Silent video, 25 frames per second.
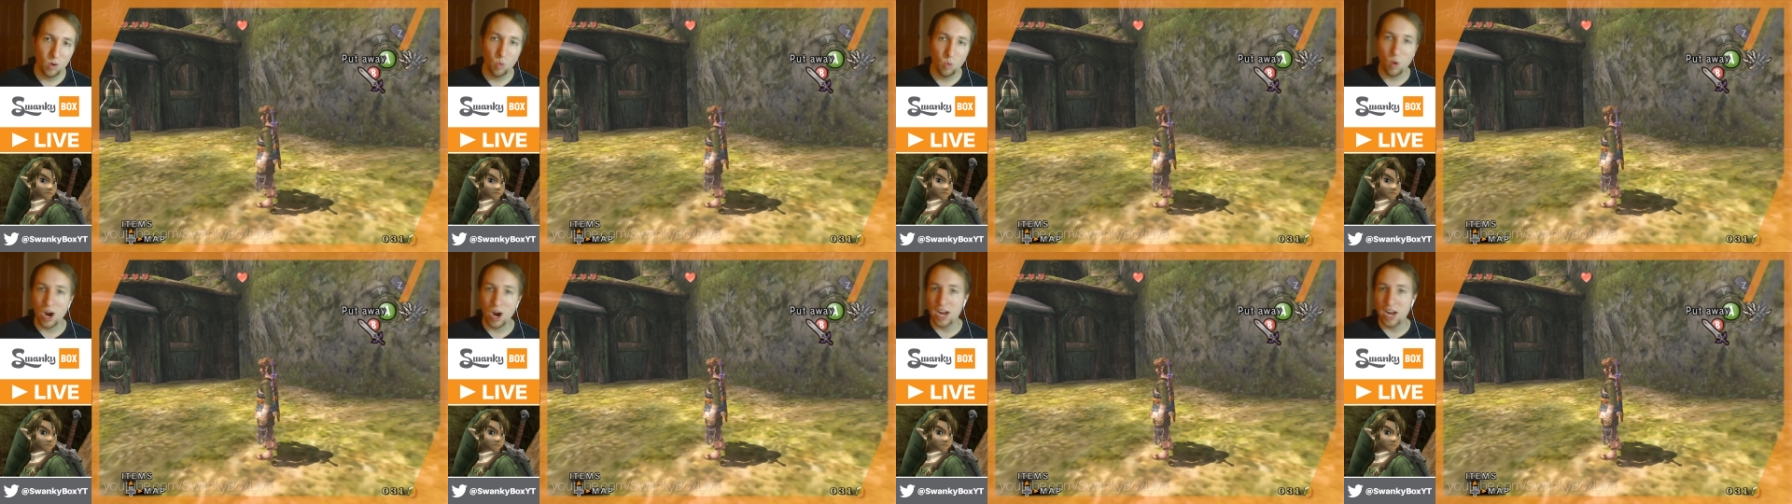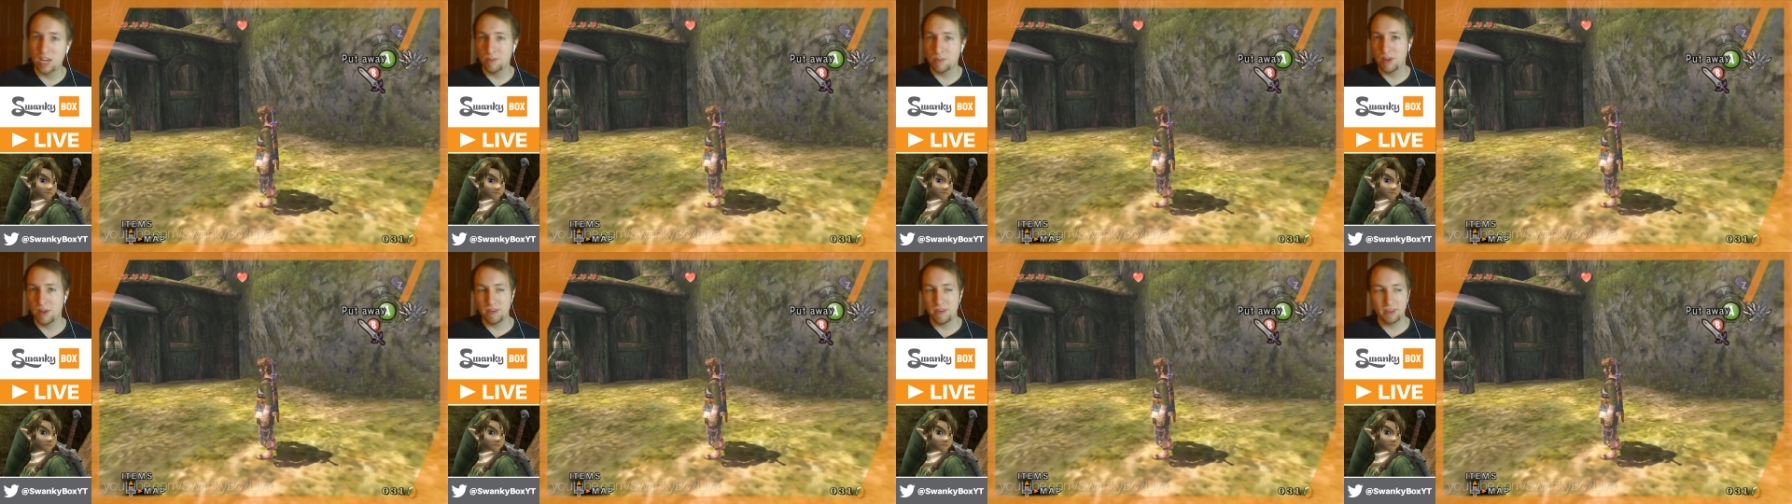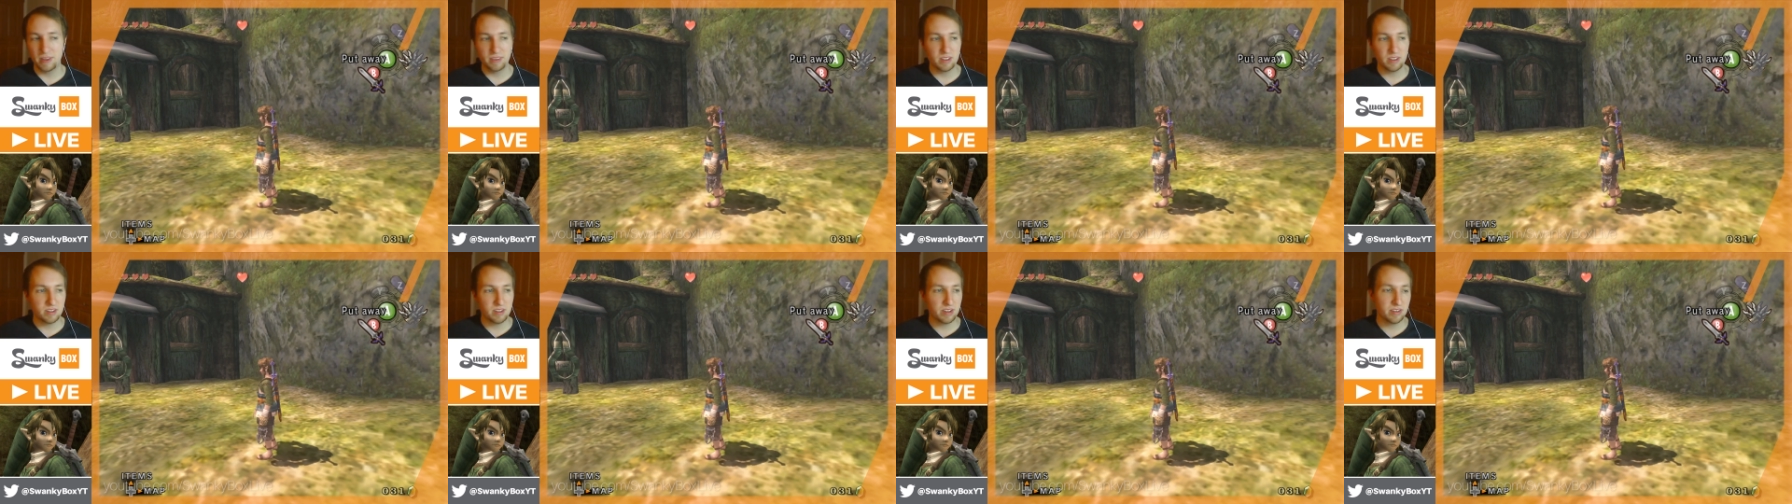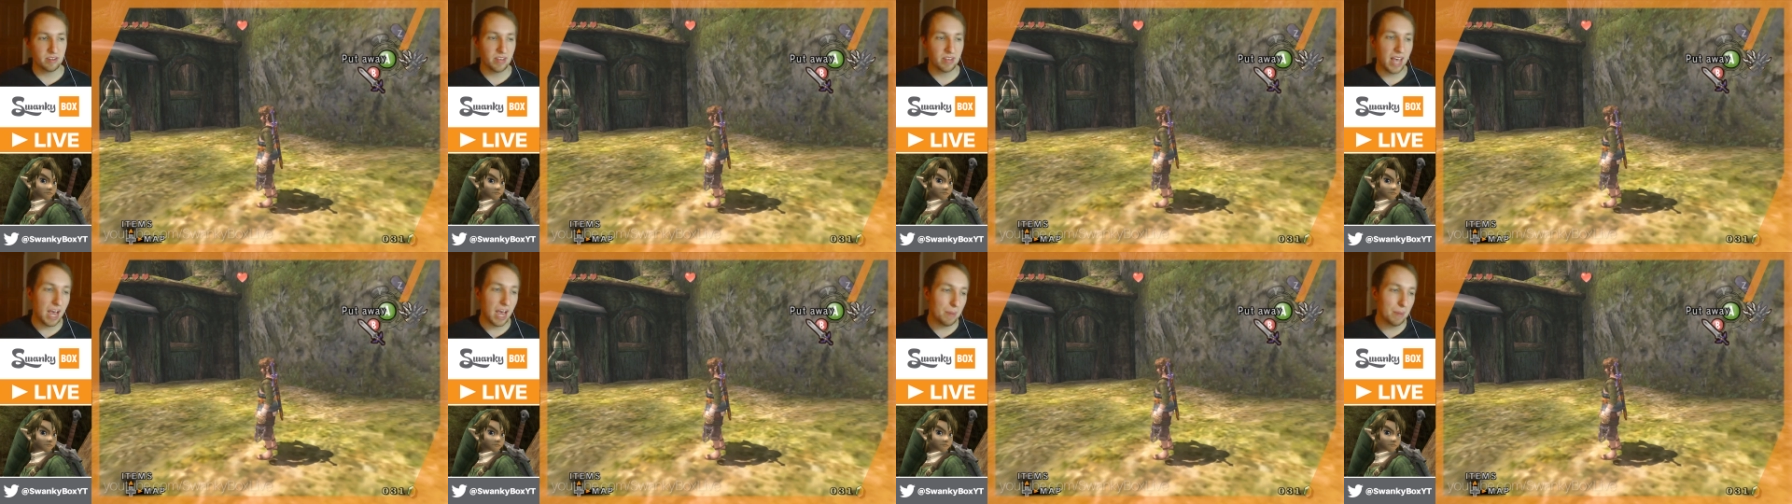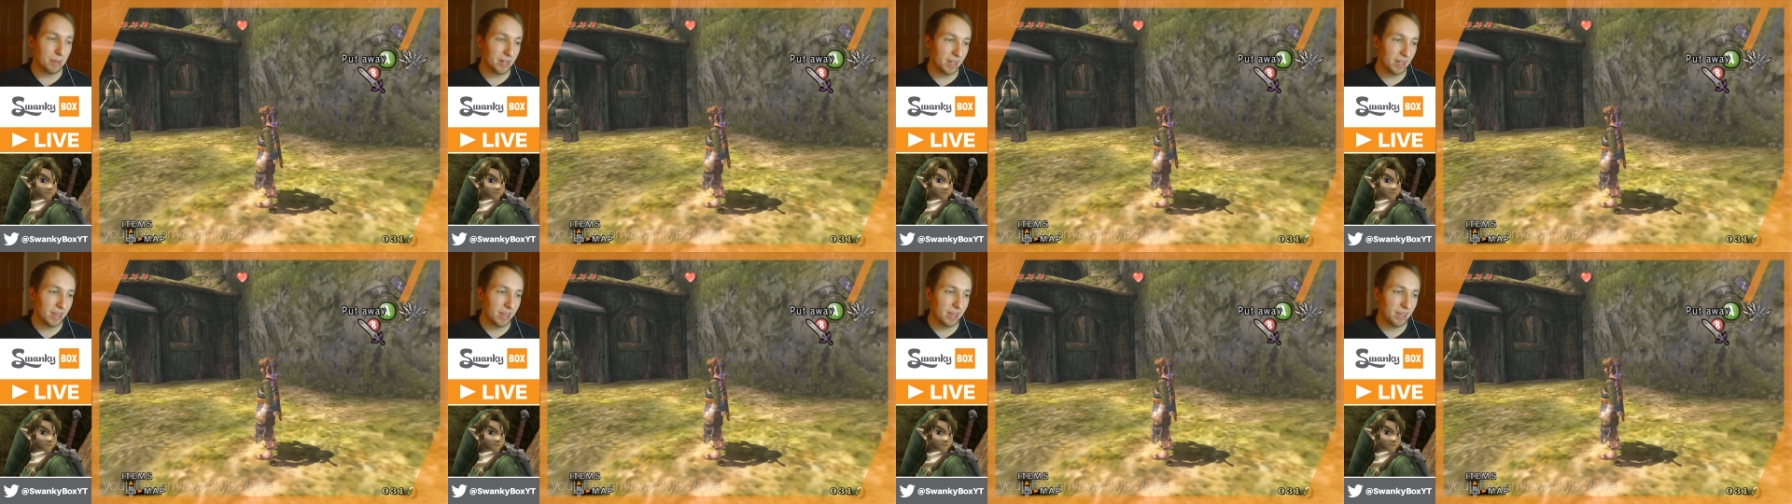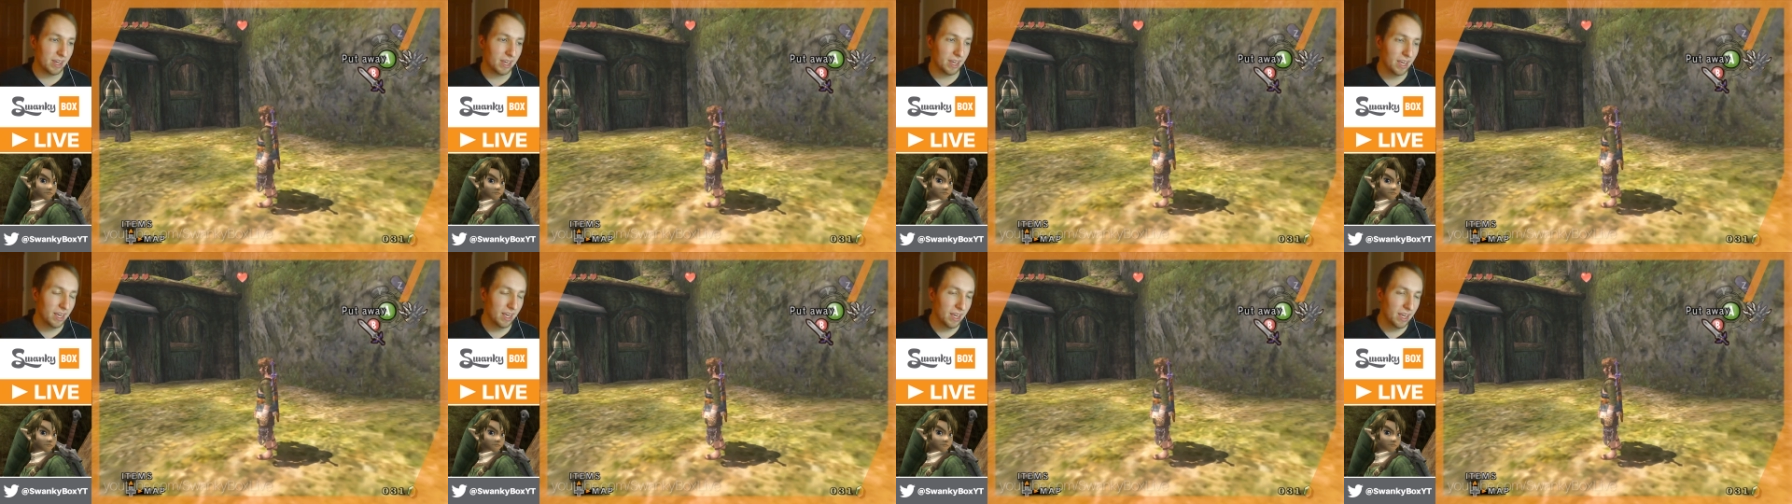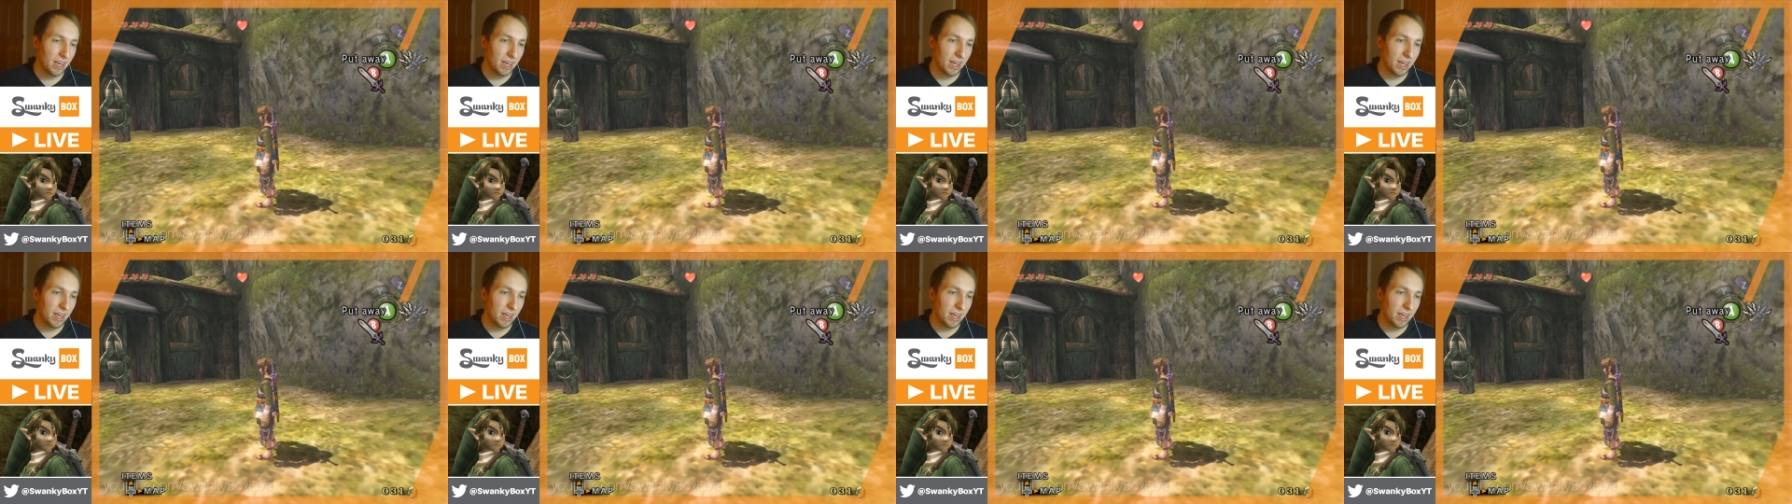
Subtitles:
why you may think this is happening.